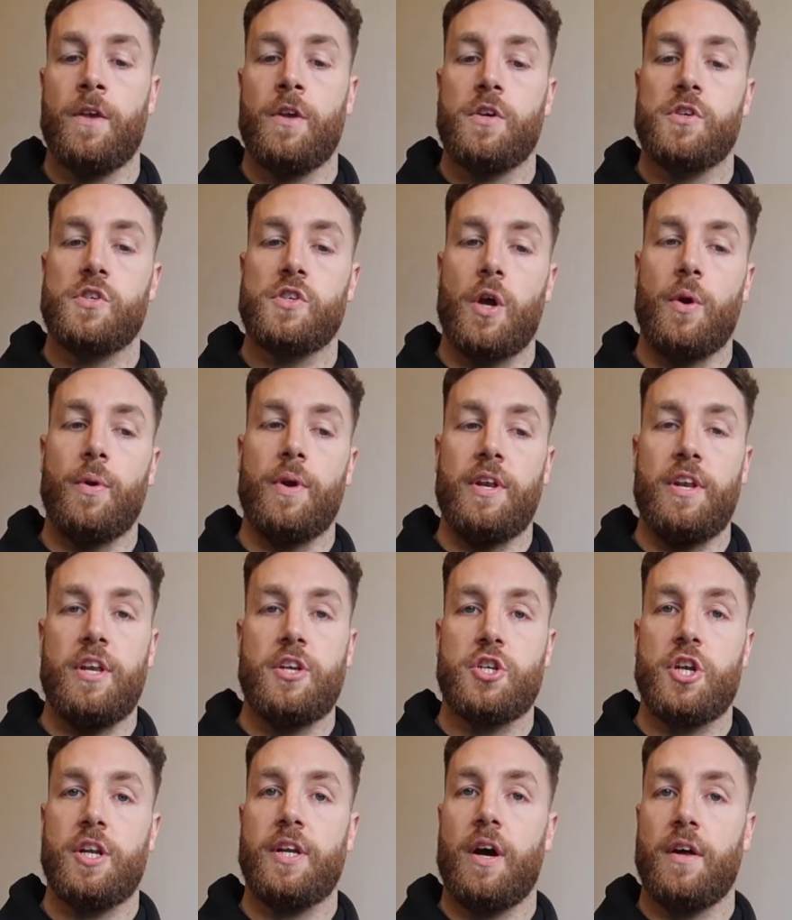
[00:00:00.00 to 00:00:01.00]
So
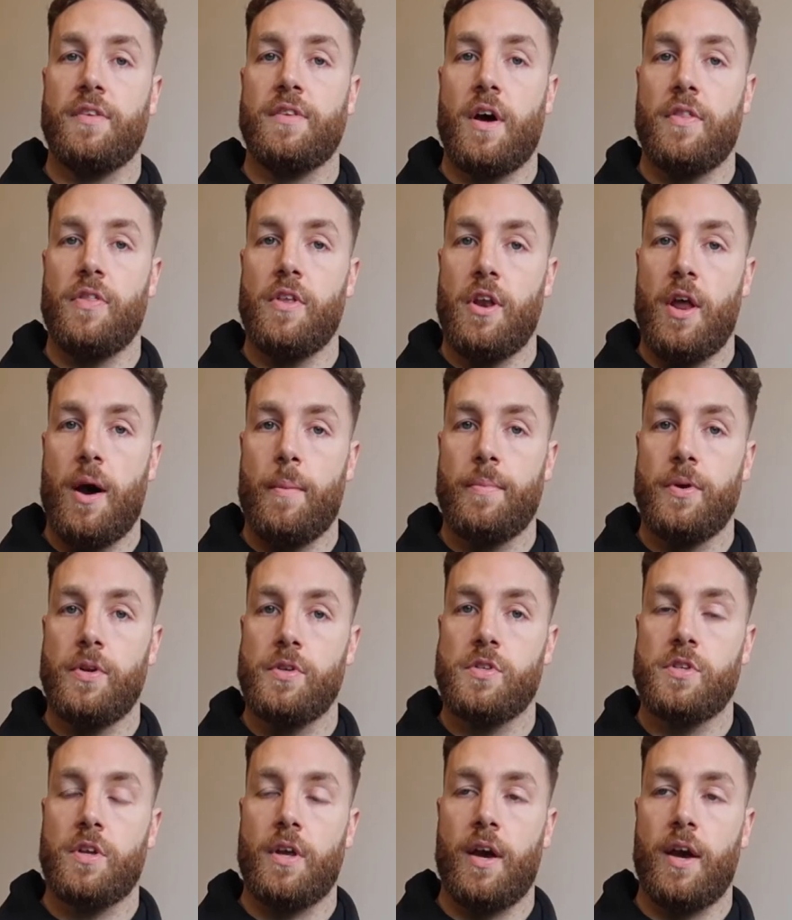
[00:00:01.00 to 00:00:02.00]
initially I'd done the
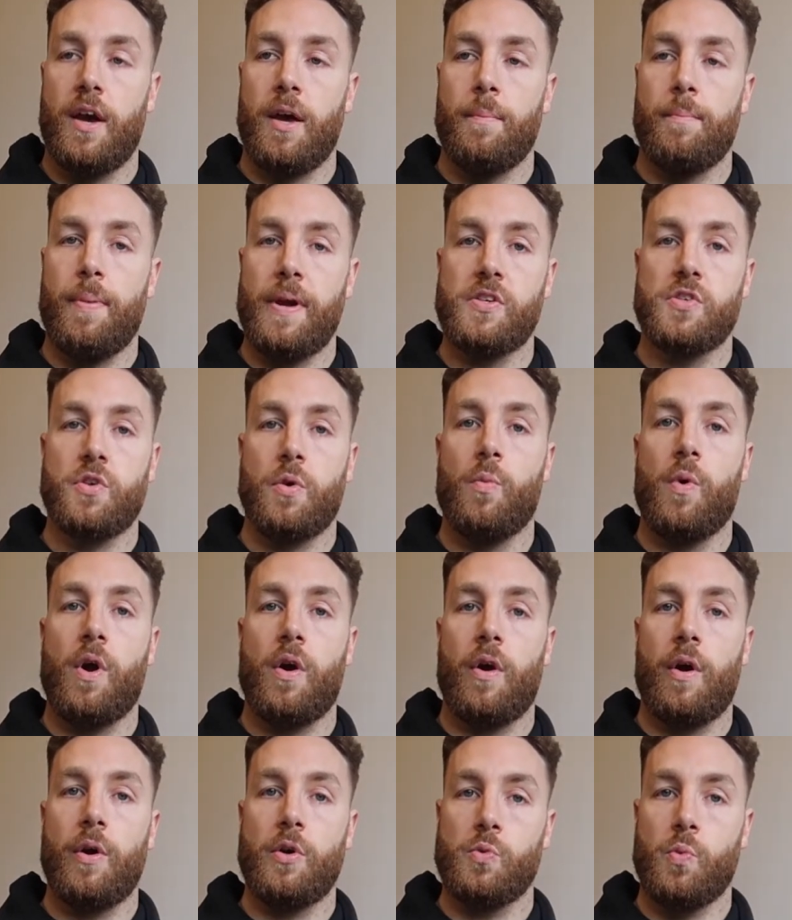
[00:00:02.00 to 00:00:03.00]
numbers, and based on
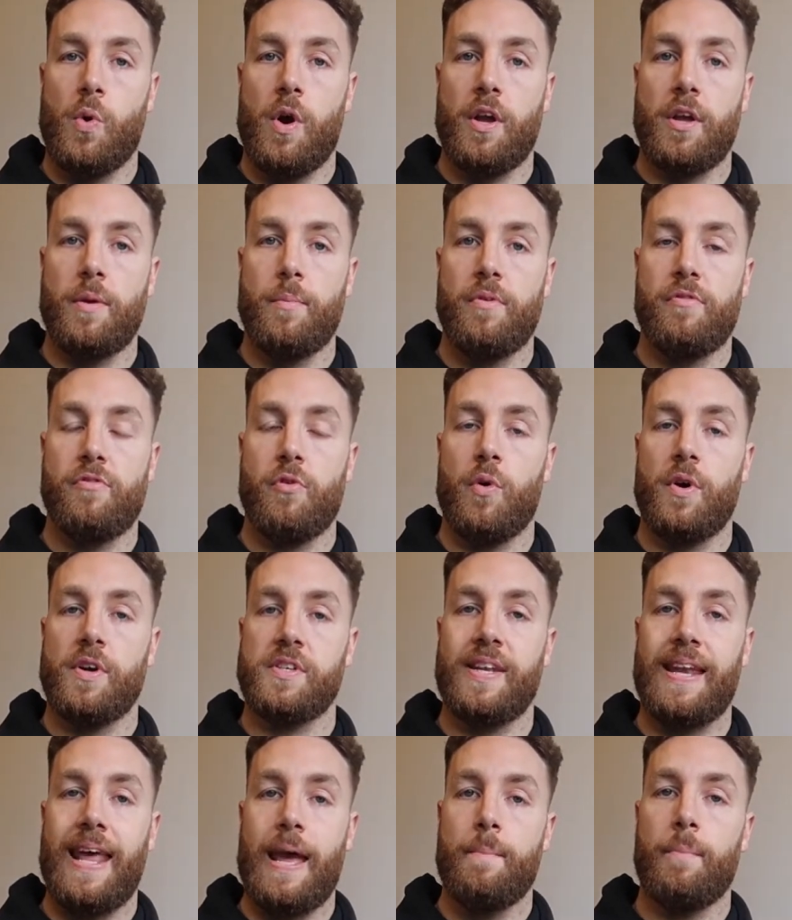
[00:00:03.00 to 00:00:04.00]
where I was working before
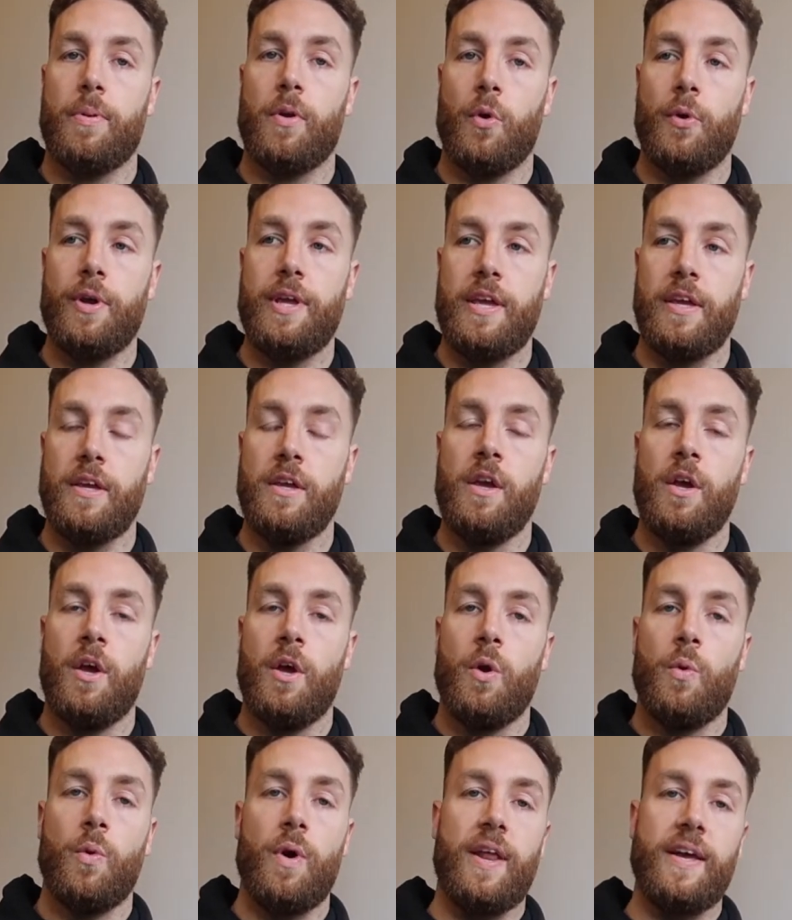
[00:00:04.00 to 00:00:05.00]
as an employee,
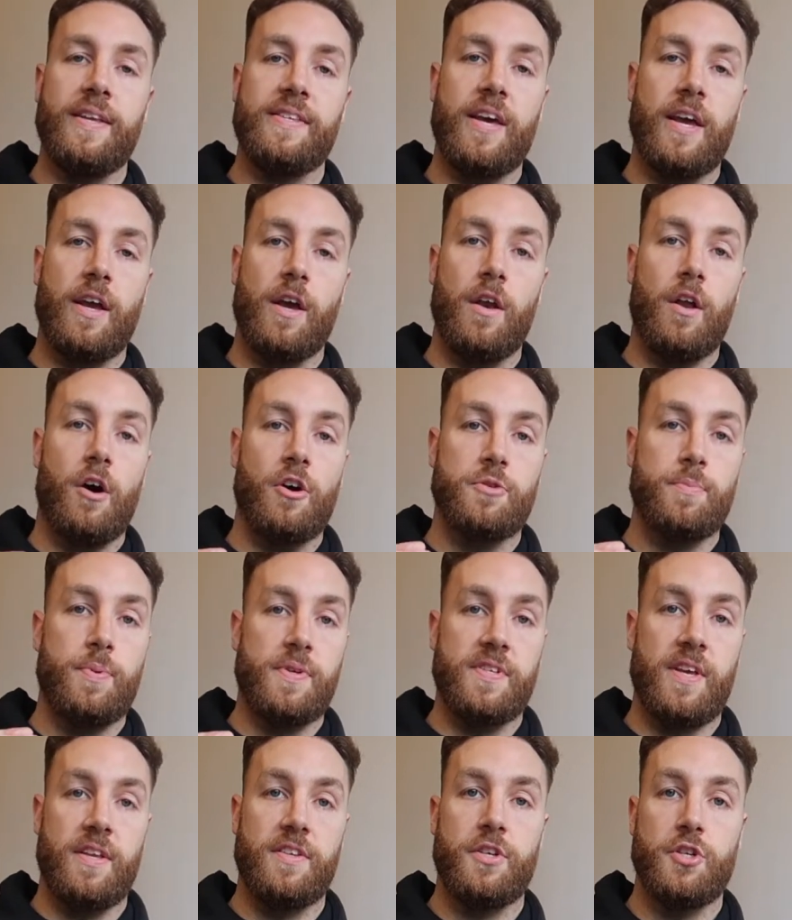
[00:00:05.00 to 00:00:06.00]
where they take a large
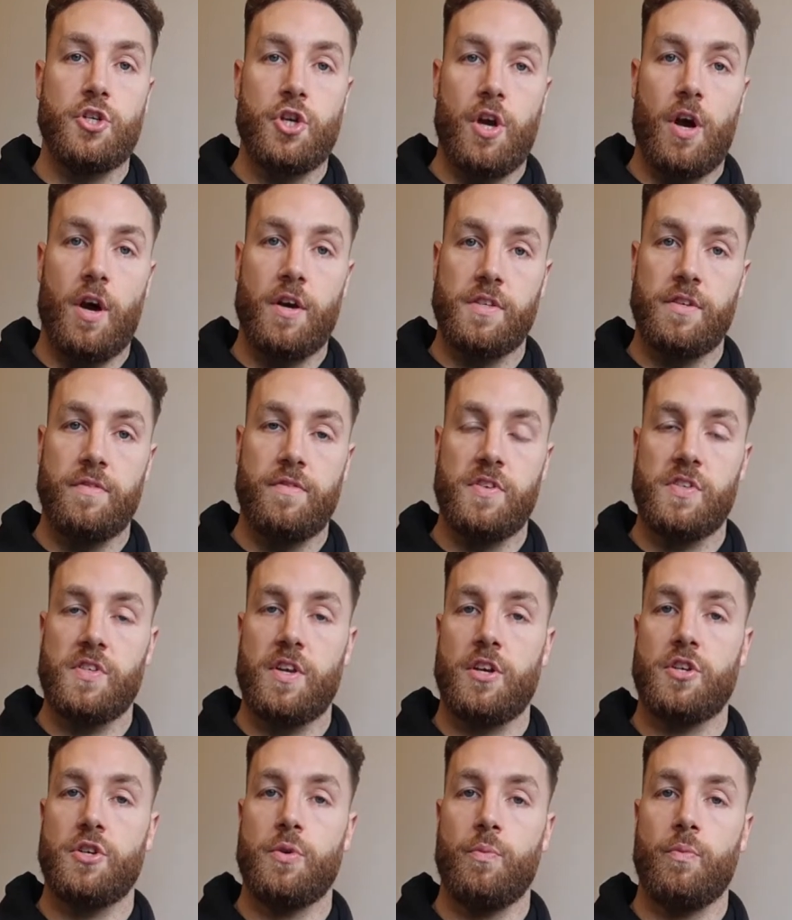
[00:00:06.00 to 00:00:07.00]
percentage cut of
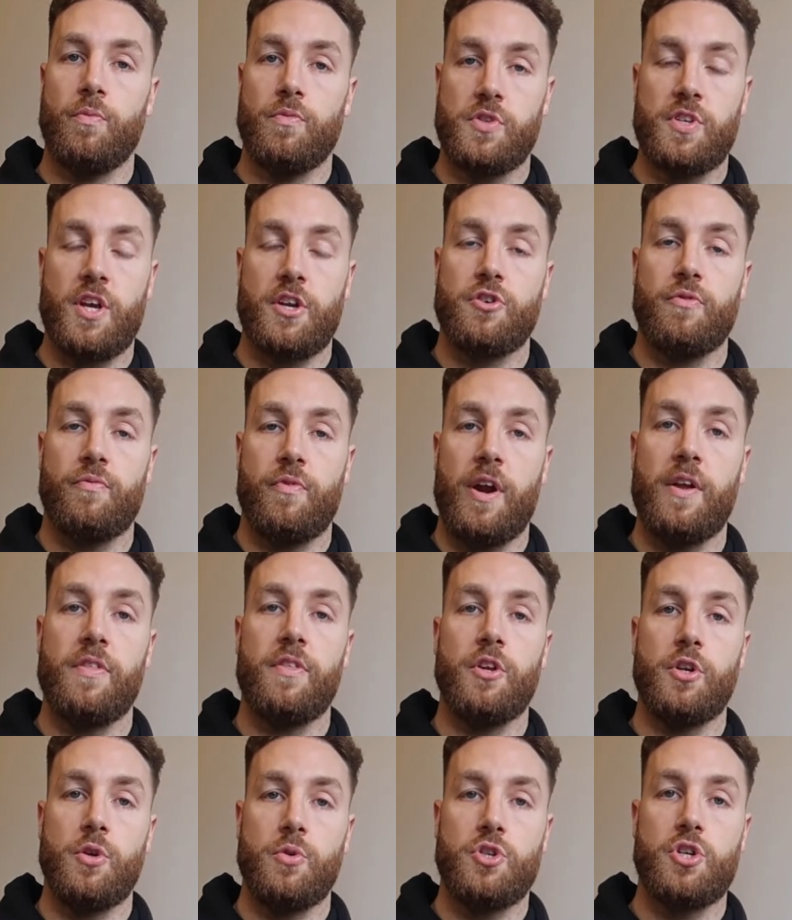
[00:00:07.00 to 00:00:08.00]
the session rate
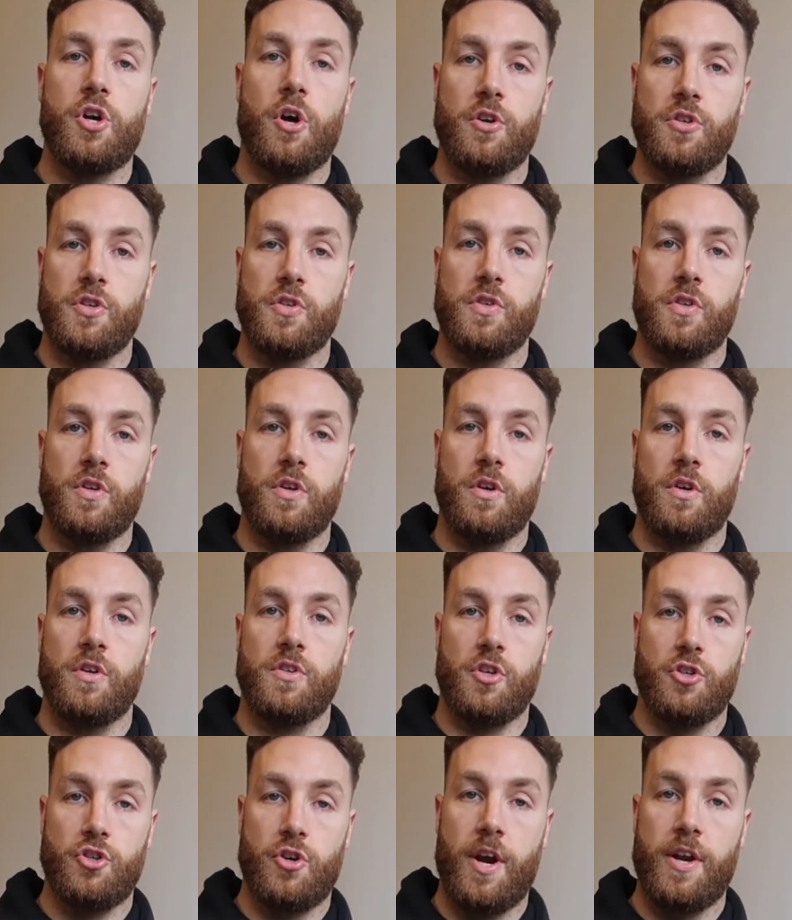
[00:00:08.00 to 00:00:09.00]
that you charge as
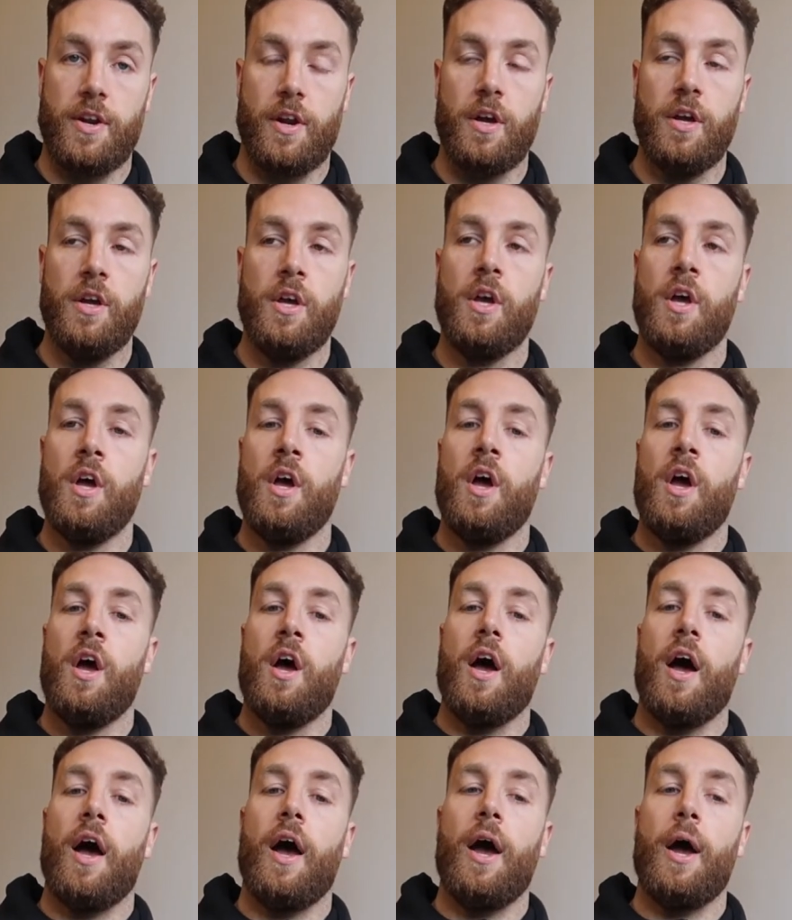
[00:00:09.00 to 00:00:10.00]
a trainer,
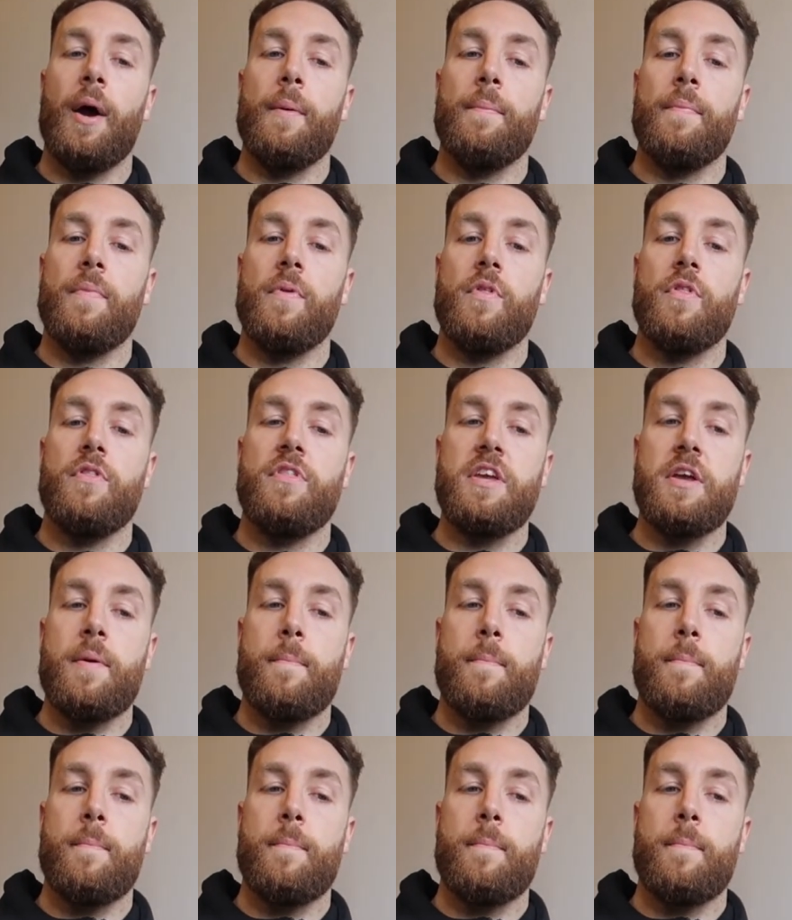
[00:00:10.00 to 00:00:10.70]
the